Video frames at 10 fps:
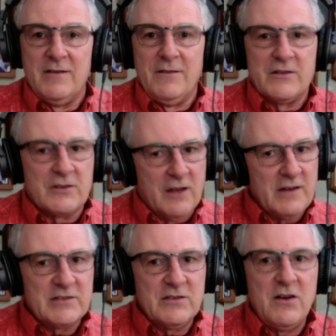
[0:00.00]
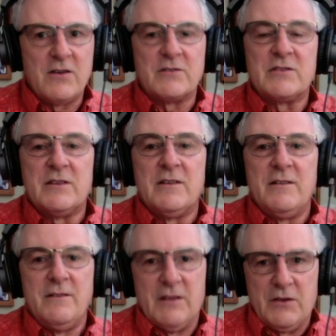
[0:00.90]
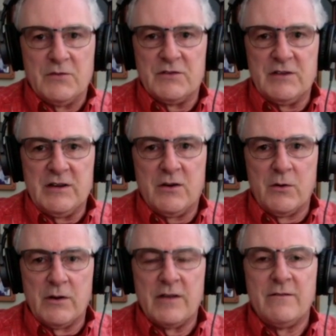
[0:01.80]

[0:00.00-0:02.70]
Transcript: There's a lot of songs that use the D chord.